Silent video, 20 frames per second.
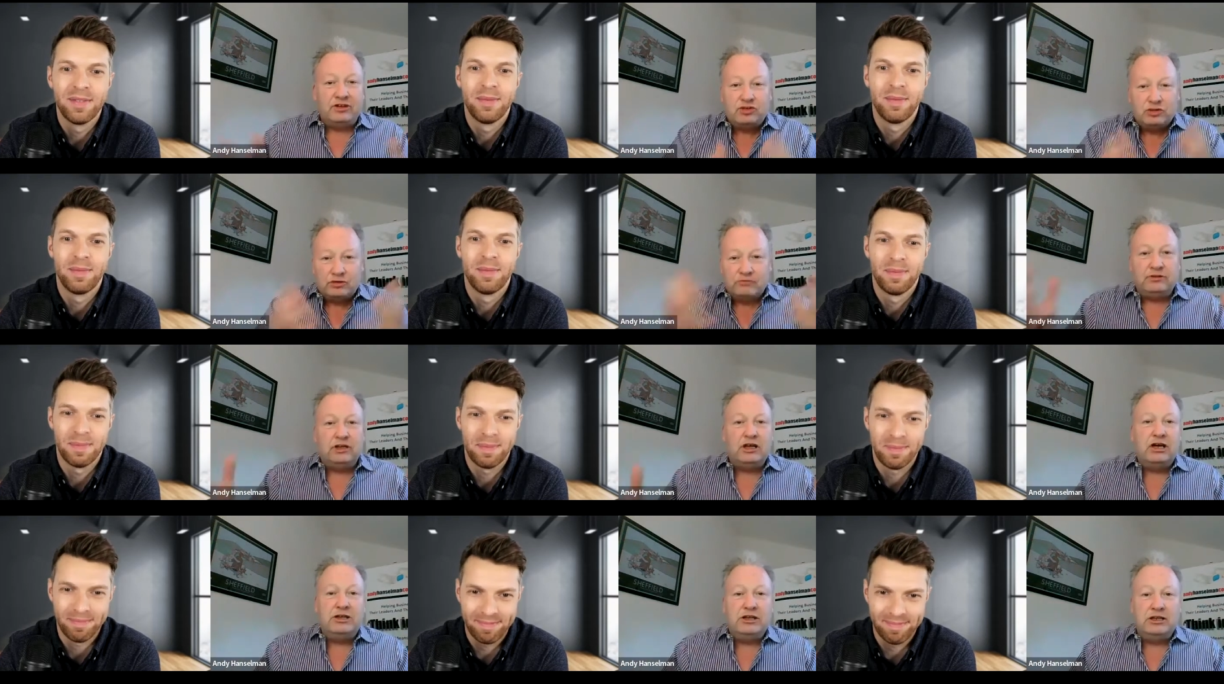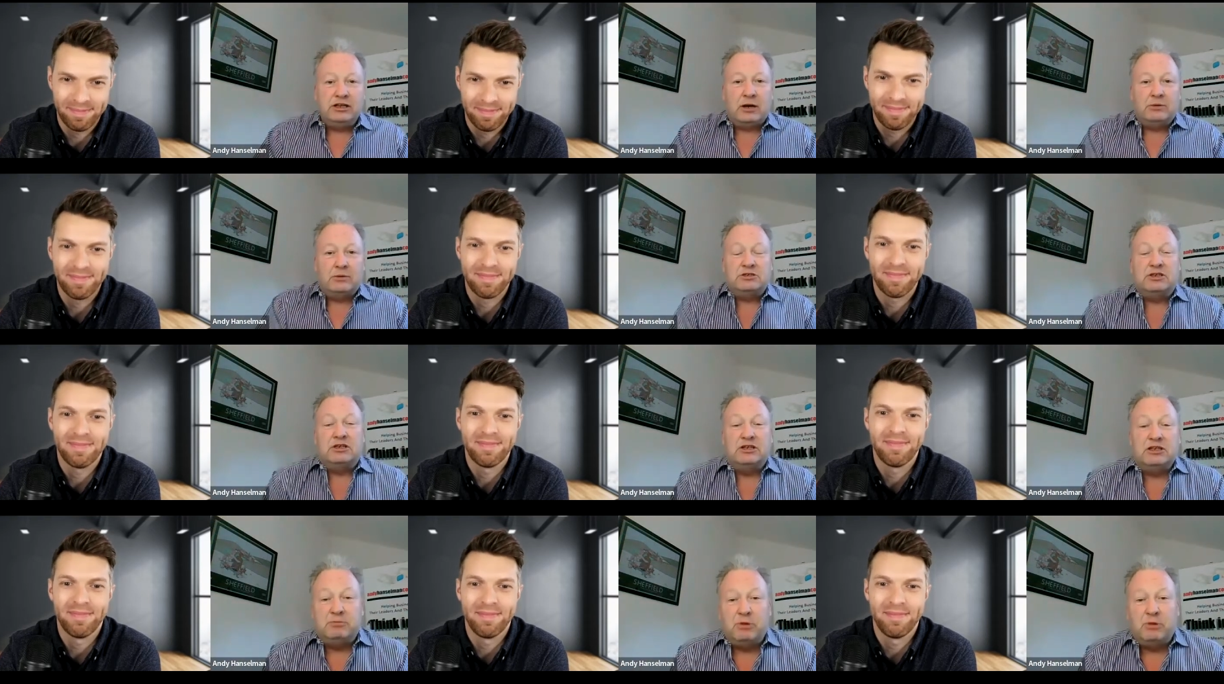Speaker 1: sort of learning
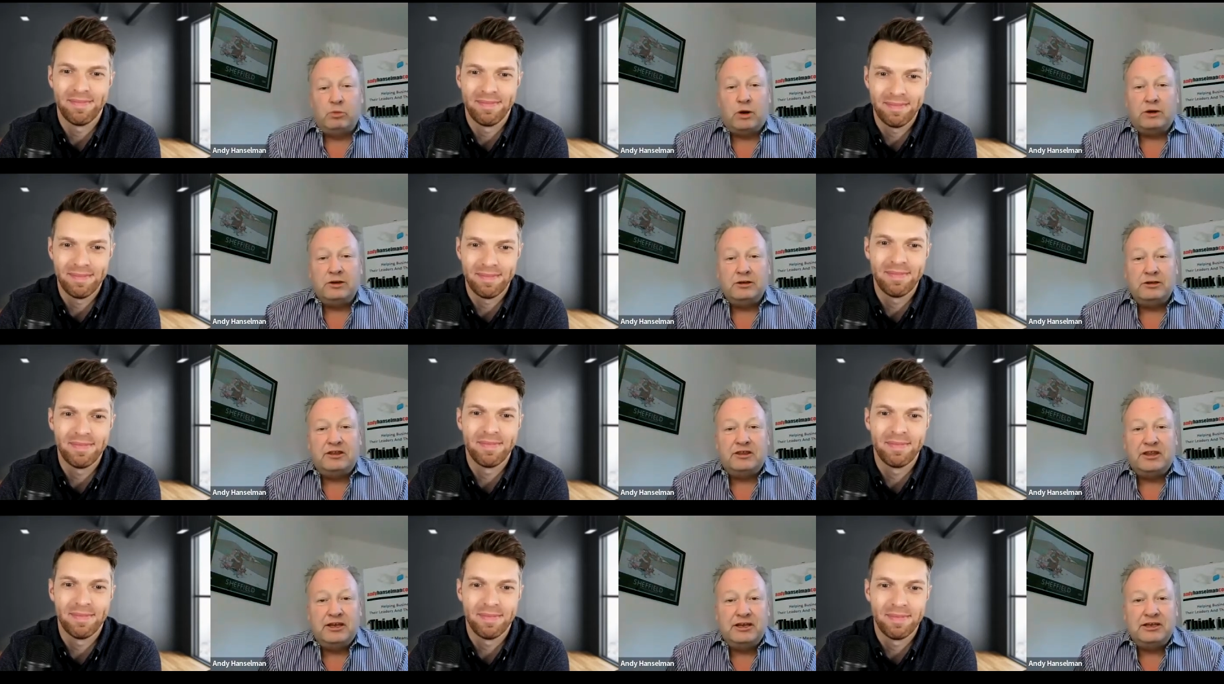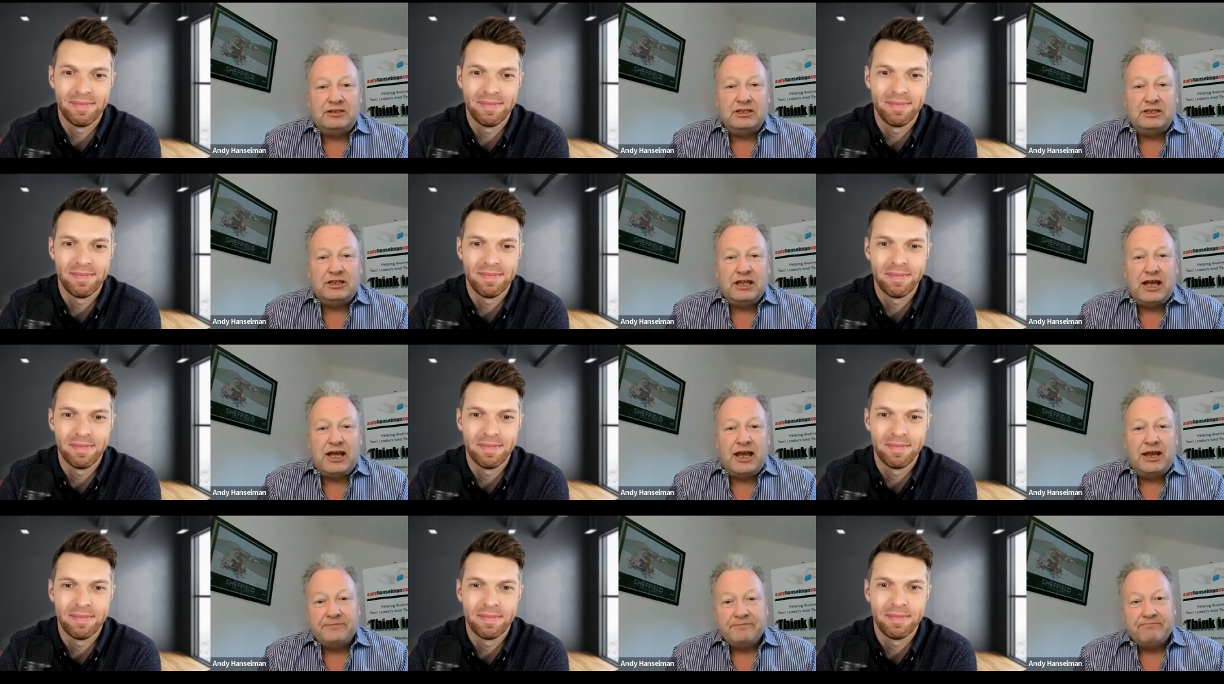those things. But one of the things that
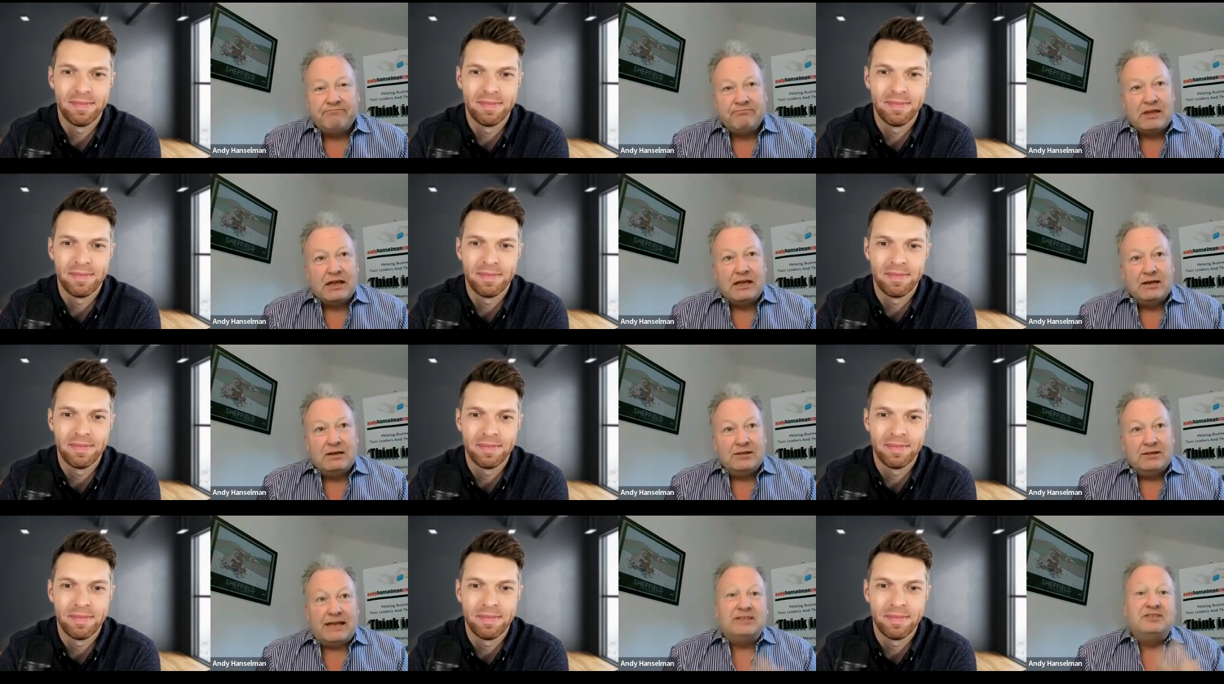they